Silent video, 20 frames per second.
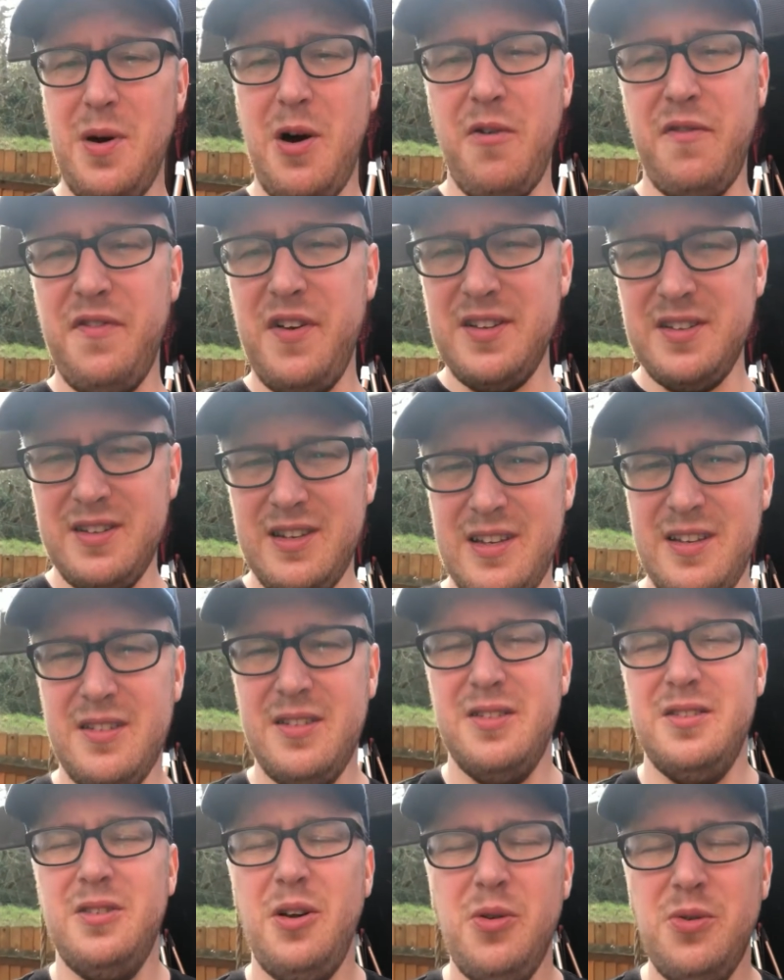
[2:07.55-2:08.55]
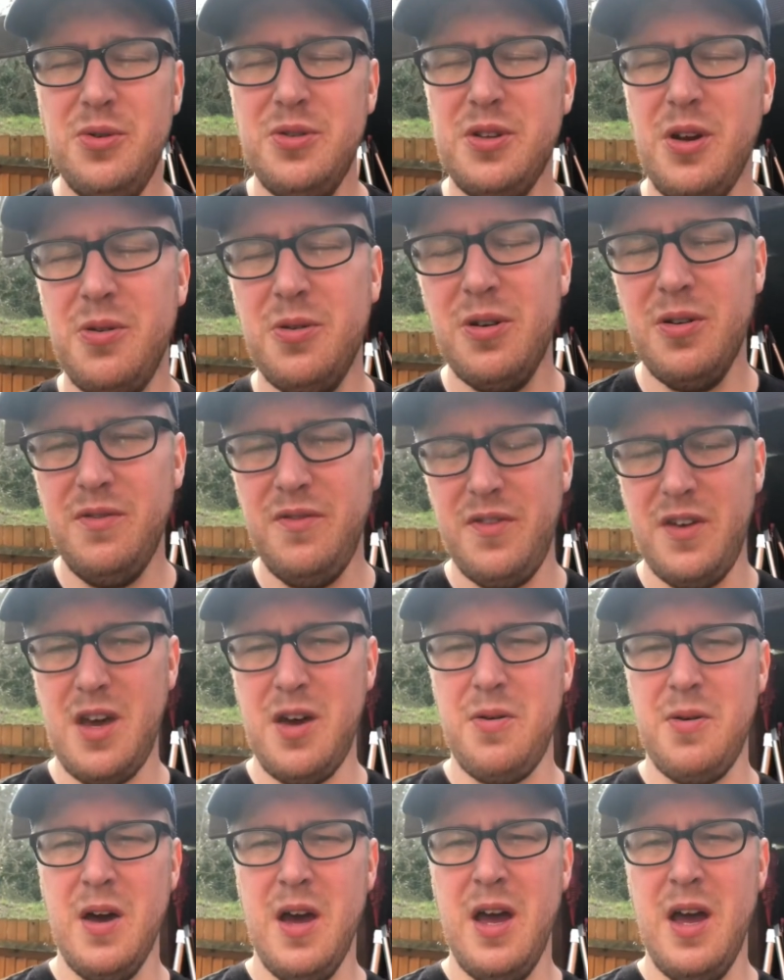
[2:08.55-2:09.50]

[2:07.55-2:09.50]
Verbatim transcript: Pheasant is so, so good for you.